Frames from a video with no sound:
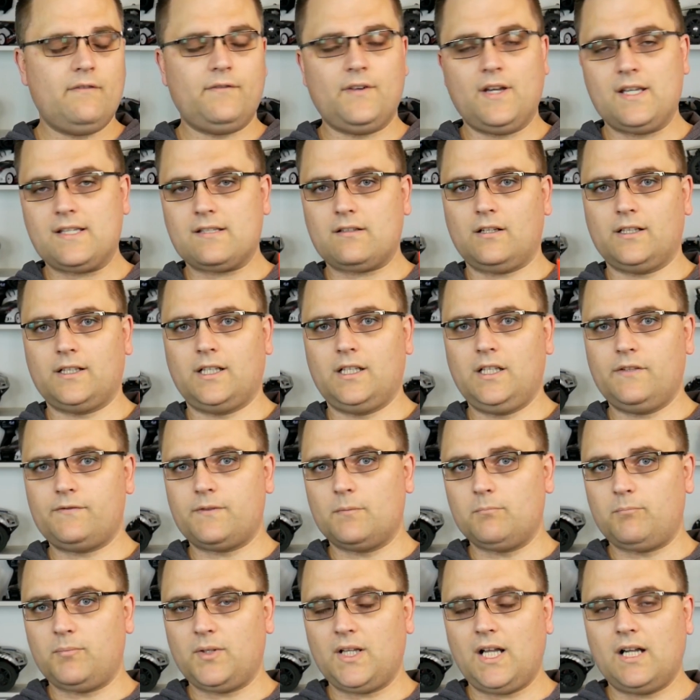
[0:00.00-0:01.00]
a slightly
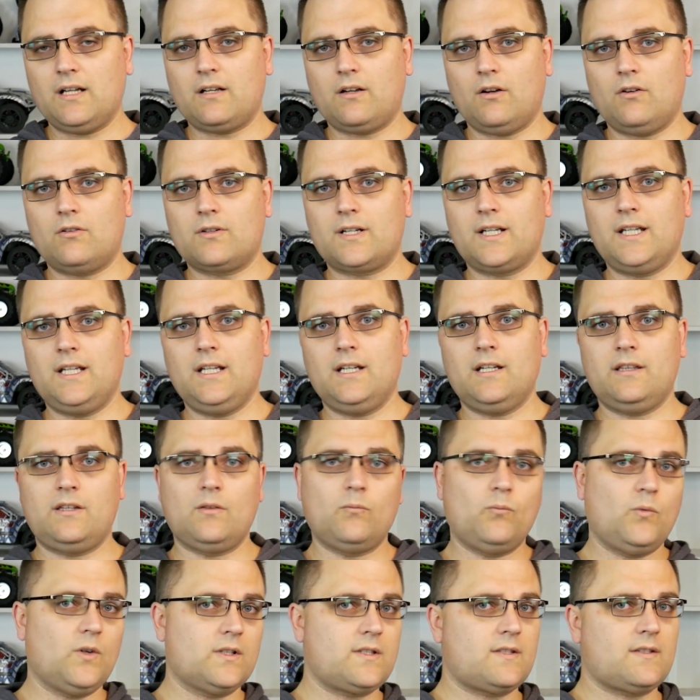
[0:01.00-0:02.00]
different plug on here
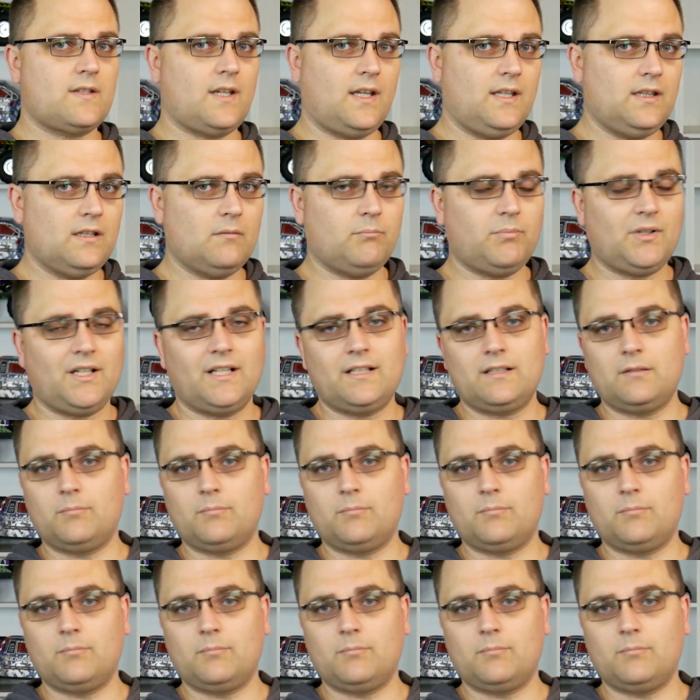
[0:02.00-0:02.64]
than what's in the plane.